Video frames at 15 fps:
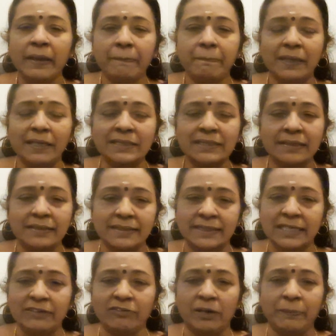bills
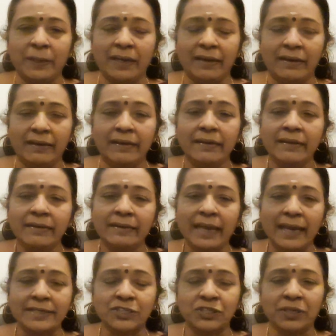receivable,
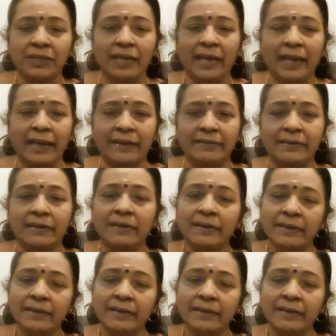cash in hand,